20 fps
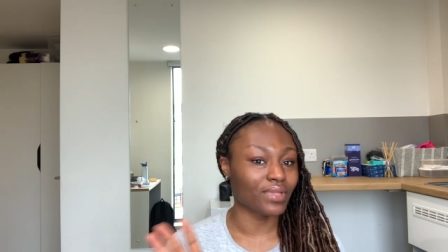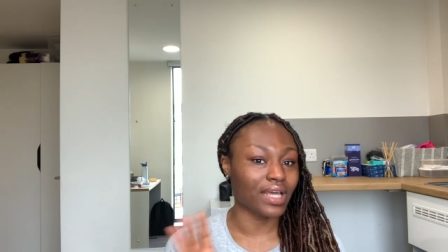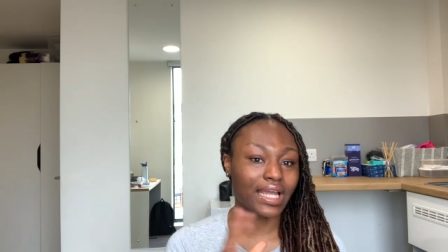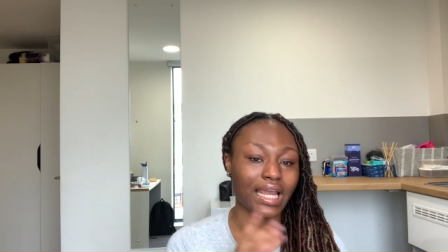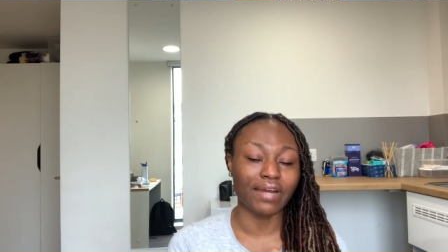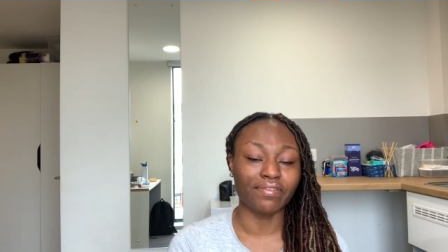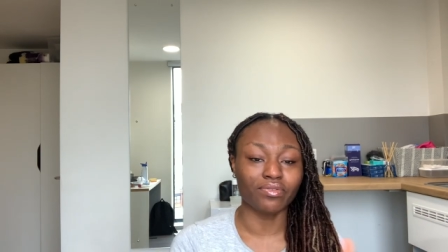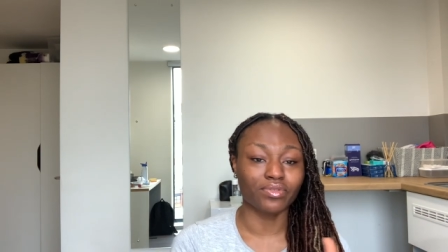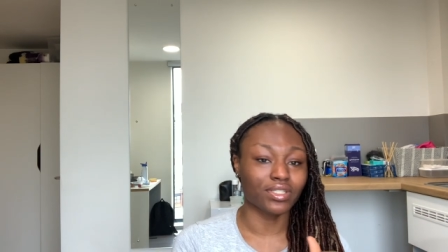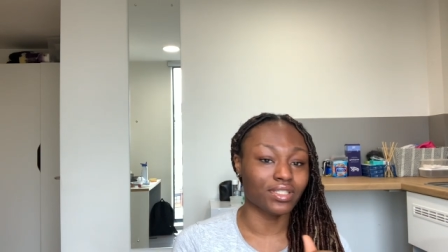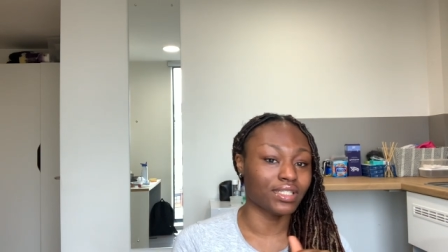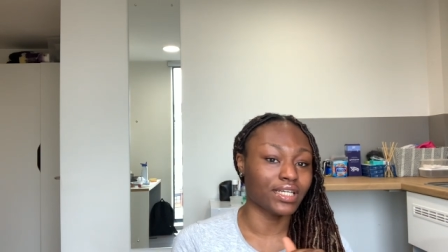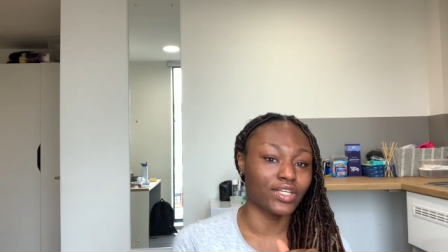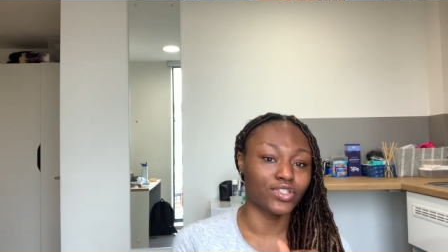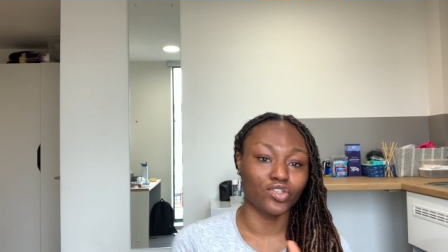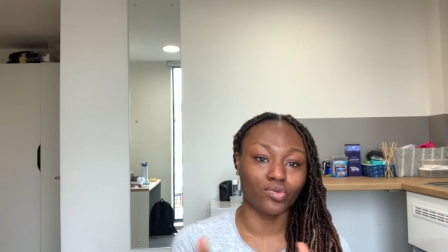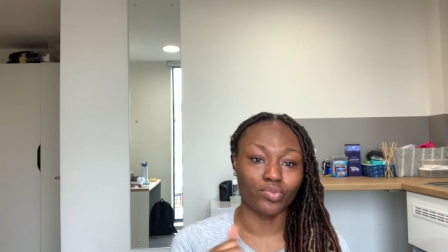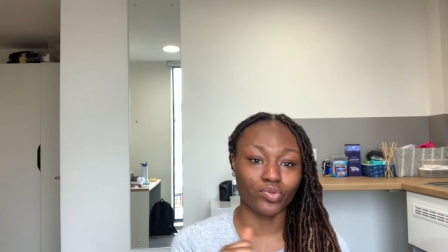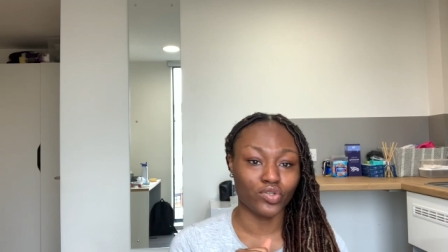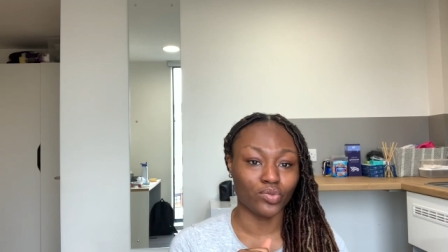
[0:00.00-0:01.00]
Like, everyone's like
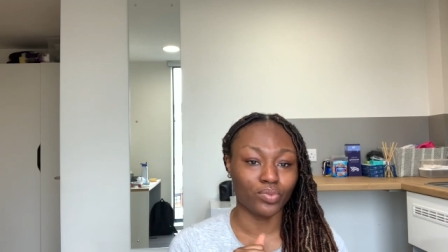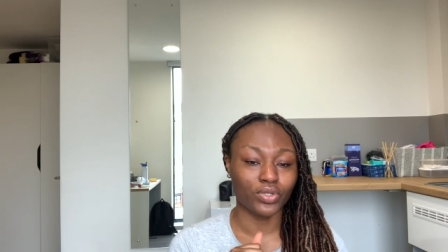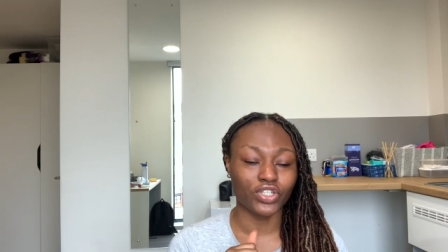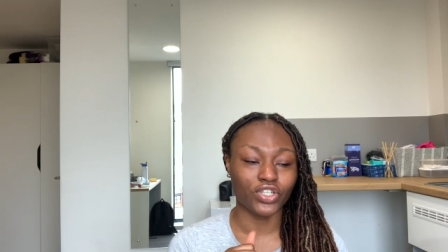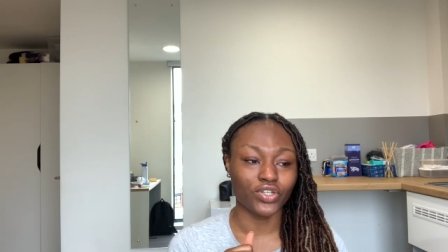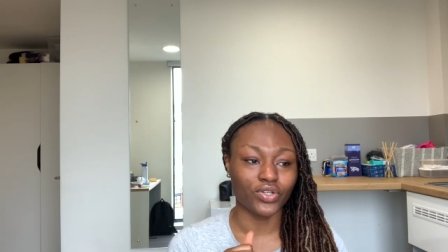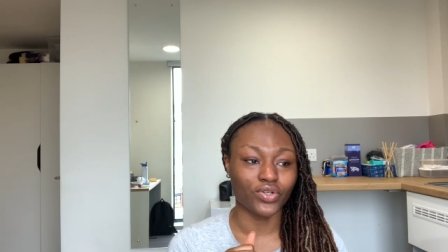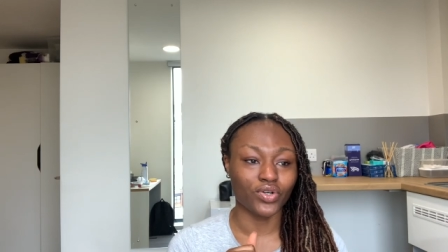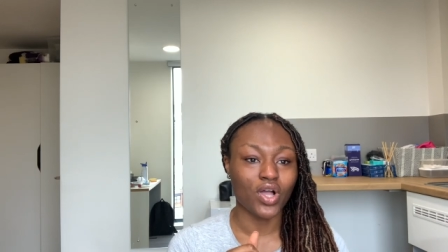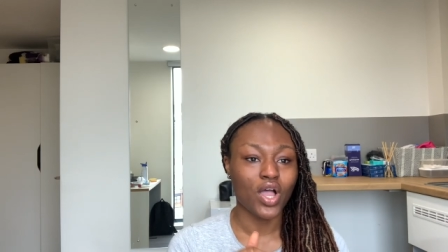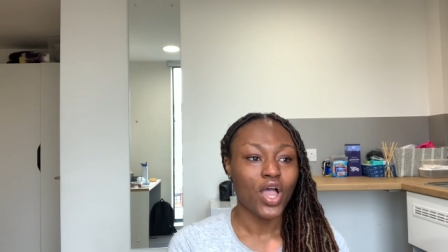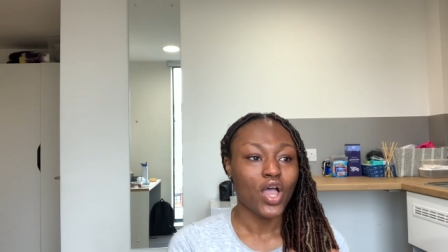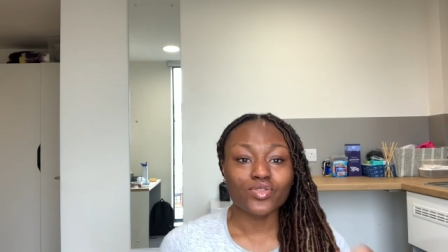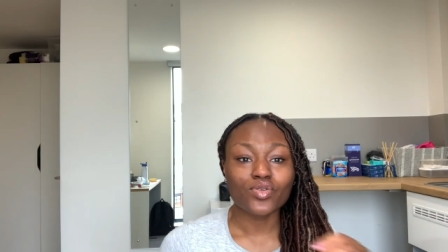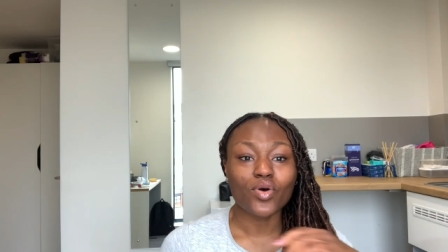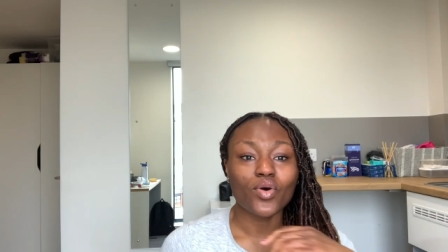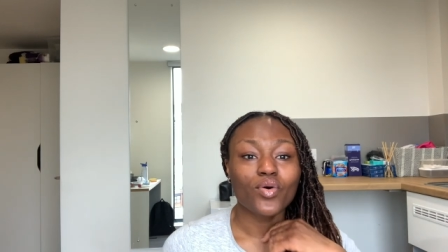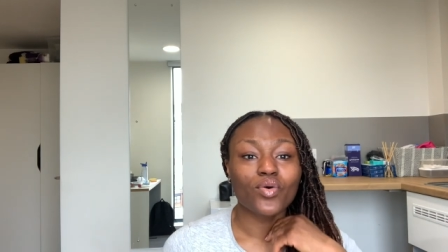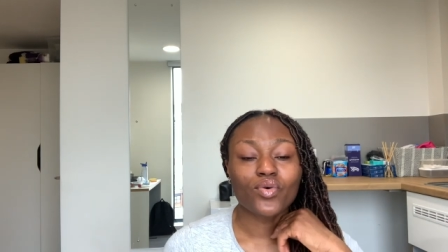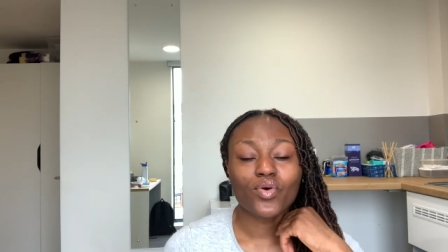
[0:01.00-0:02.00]
super, super chill.
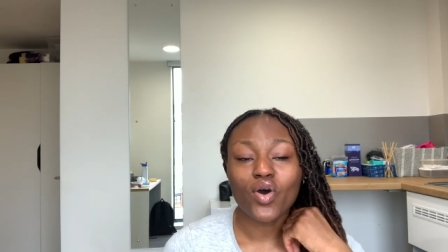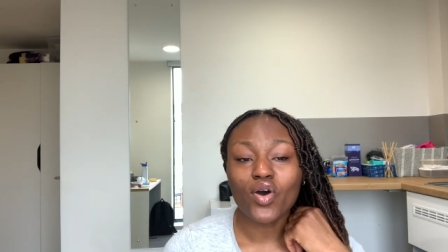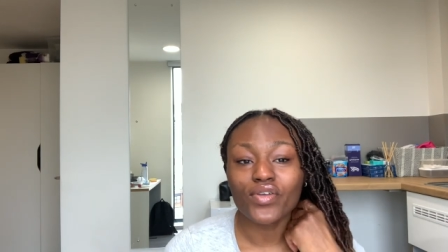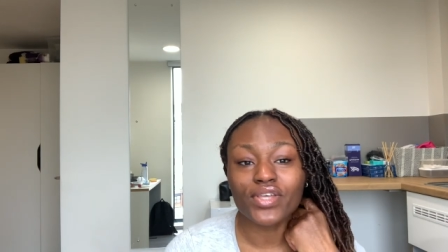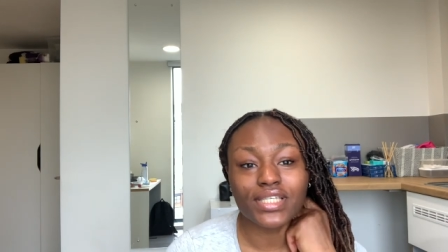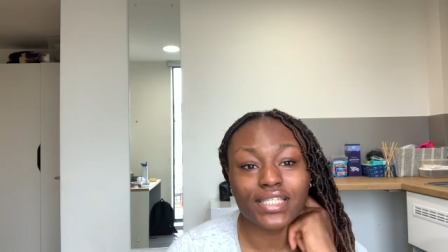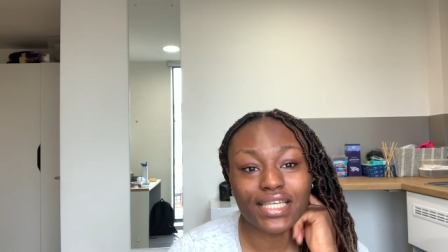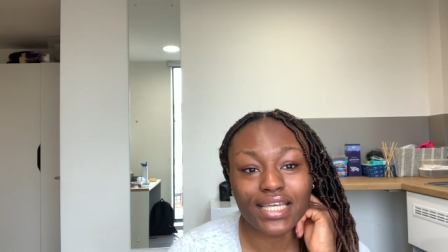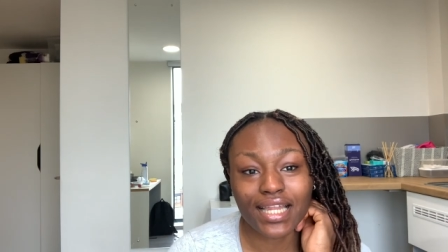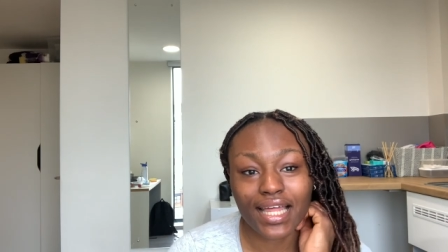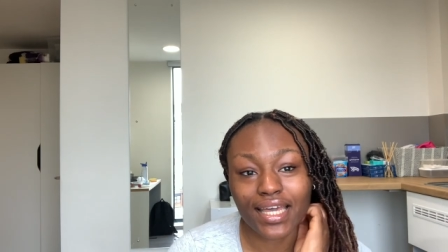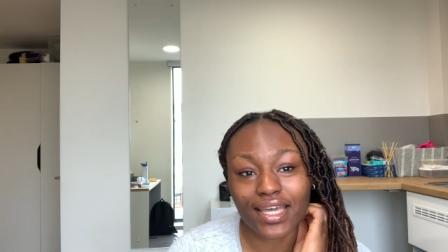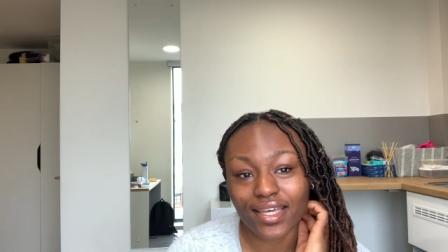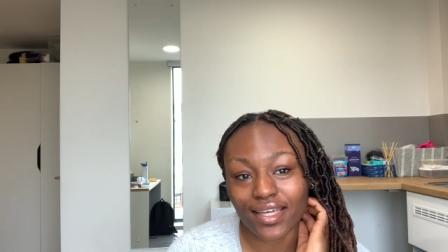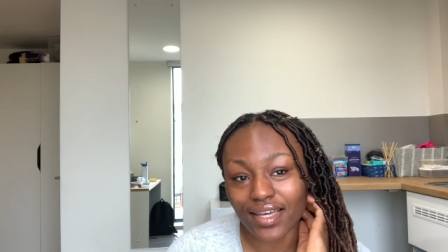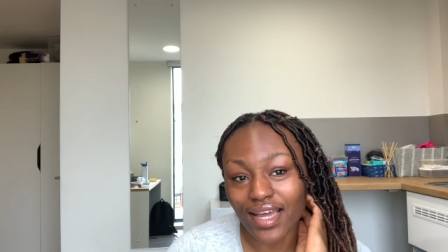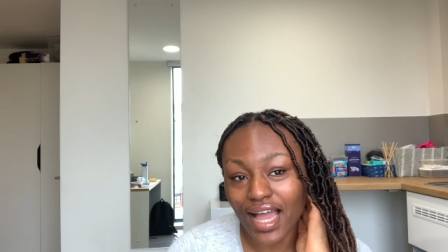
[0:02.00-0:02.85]
So obviously, like,